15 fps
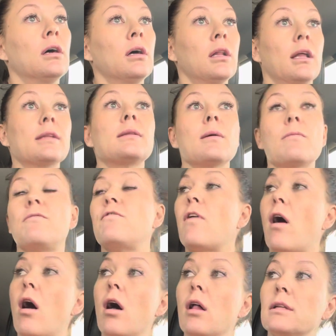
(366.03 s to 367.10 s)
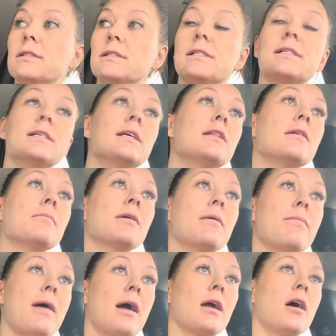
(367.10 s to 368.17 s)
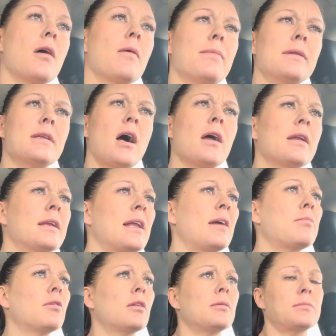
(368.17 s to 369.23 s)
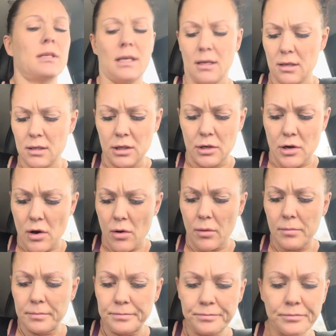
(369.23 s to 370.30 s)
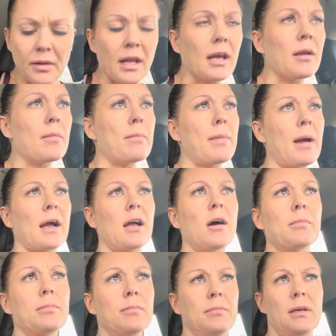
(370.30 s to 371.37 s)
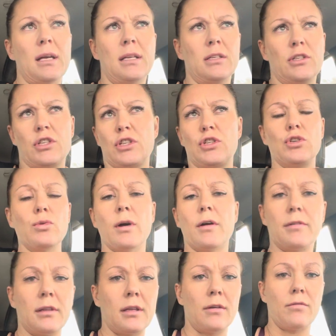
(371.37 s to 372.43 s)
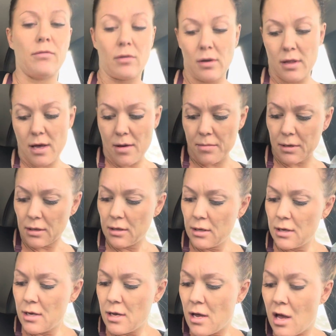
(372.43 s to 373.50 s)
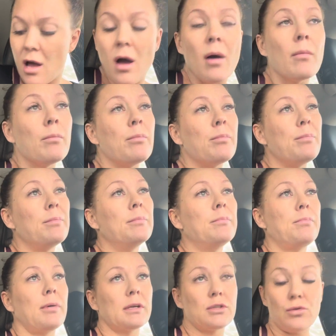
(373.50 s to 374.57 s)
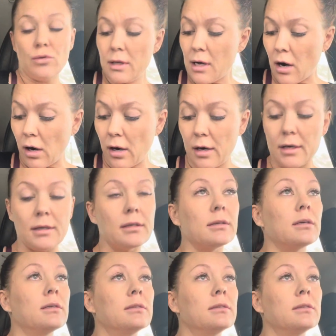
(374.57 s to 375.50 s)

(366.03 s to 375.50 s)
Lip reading: let them fall and see them get back up, and not enable them to, you know, get them back up and just do everything for them. But it's really hard